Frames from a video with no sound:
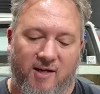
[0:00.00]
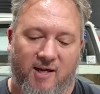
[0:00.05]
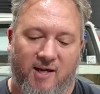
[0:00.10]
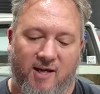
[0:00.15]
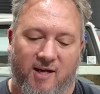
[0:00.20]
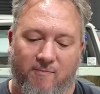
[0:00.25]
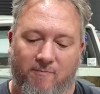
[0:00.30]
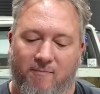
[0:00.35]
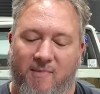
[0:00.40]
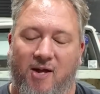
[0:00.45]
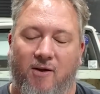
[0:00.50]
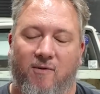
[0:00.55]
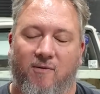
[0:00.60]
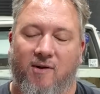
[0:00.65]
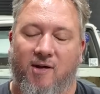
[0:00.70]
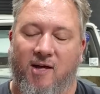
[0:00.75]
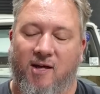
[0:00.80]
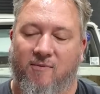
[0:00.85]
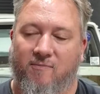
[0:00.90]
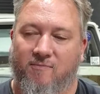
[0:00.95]
and Matt
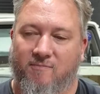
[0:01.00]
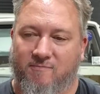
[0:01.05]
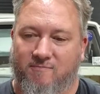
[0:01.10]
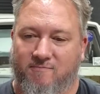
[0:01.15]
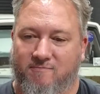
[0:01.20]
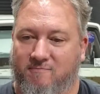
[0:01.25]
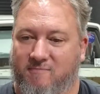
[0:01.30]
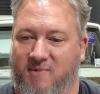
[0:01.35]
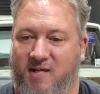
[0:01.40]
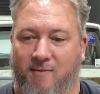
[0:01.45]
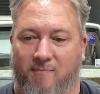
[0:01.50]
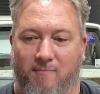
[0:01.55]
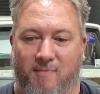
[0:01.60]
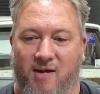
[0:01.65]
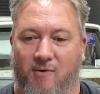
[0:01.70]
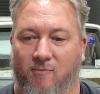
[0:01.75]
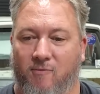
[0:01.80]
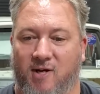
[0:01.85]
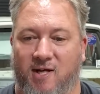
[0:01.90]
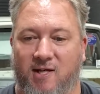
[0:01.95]

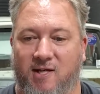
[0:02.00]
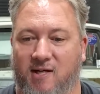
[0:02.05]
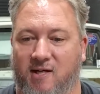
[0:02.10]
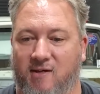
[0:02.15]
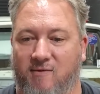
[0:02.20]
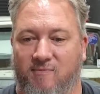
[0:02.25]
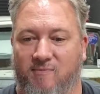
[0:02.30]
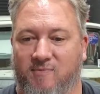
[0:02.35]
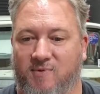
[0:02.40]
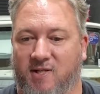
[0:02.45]
Reiki.